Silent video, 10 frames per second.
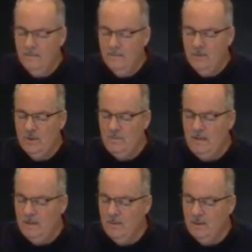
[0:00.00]
So
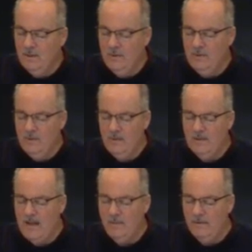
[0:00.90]
speak to us, Lord, through this
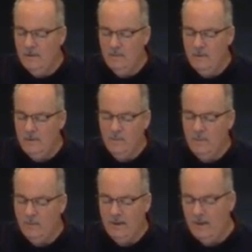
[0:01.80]
time of communion, we
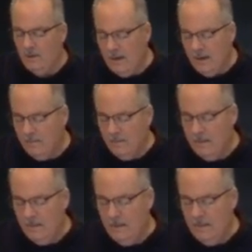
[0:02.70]
pray in your name.
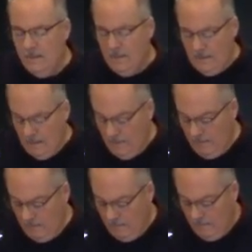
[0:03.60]
Amen.